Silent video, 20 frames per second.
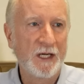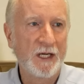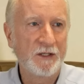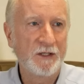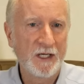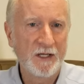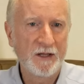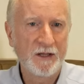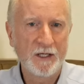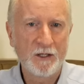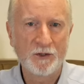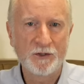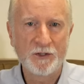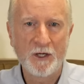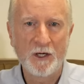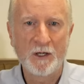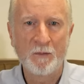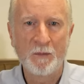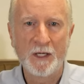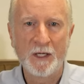I think I'll
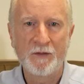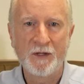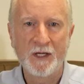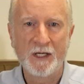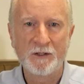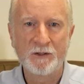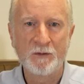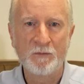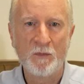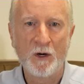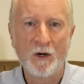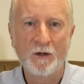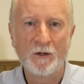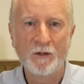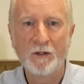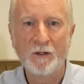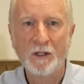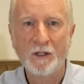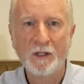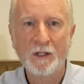talk about that
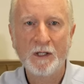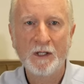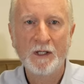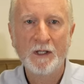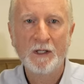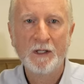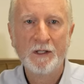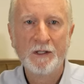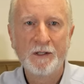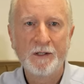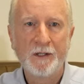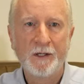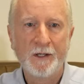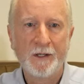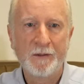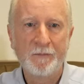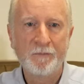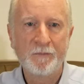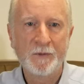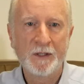tomorrow,
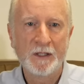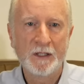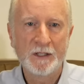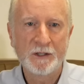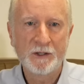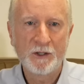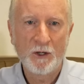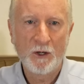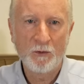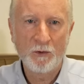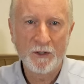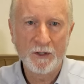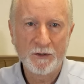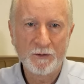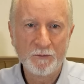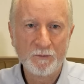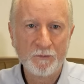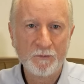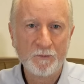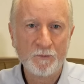unless you all want
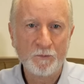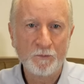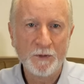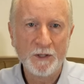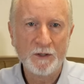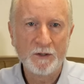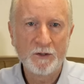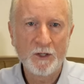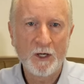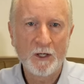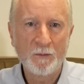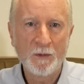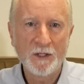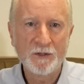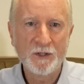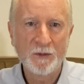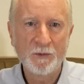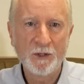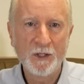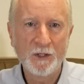me to talk about
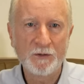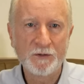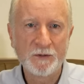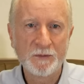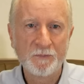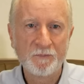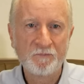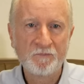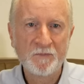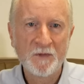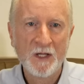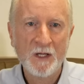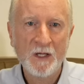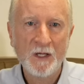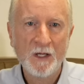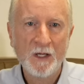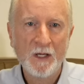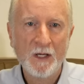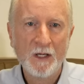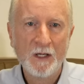something else.
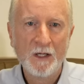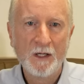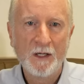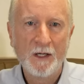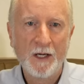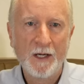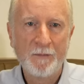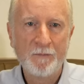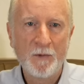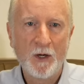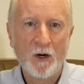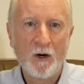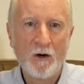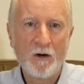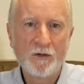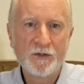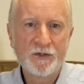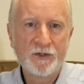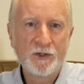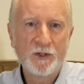
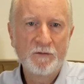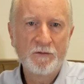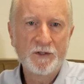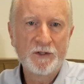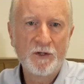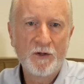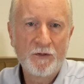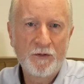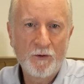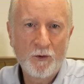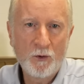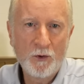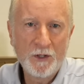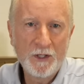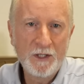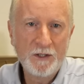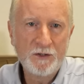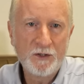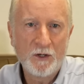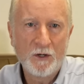All service
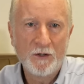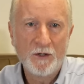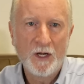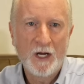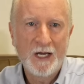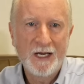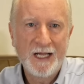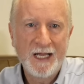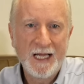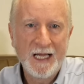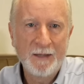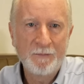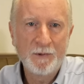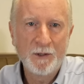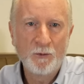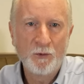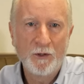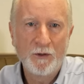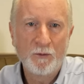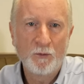authorities are not happy
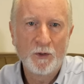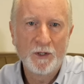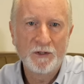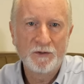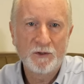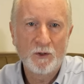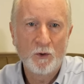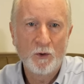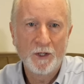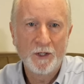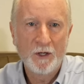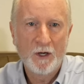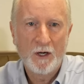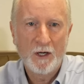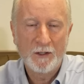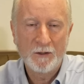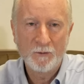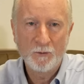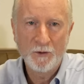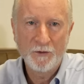with what is going
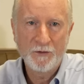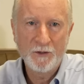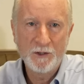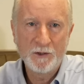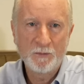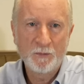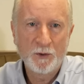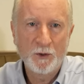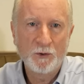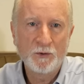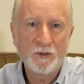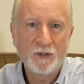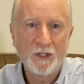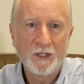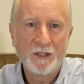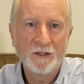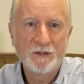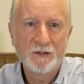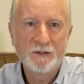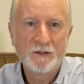on with these
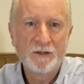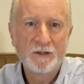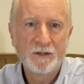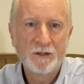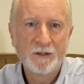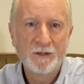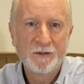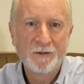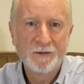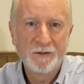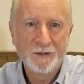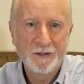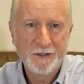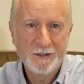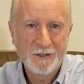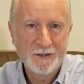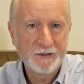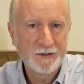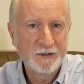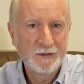protests.
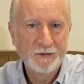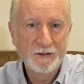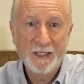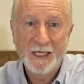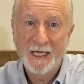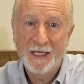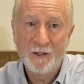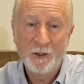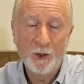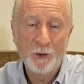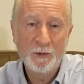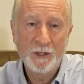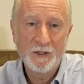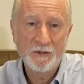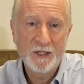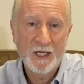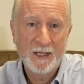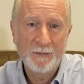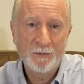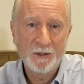Yes. Yeah, nobody's
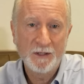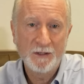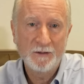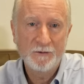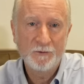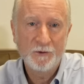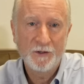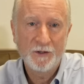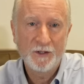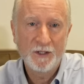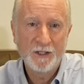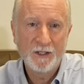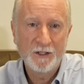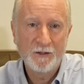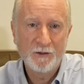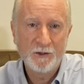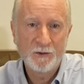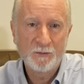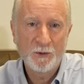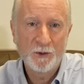happy with any of
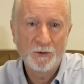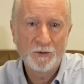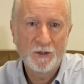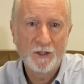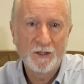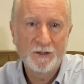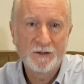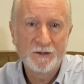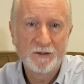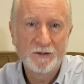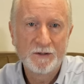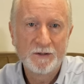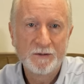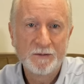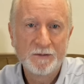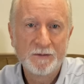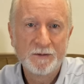these protests.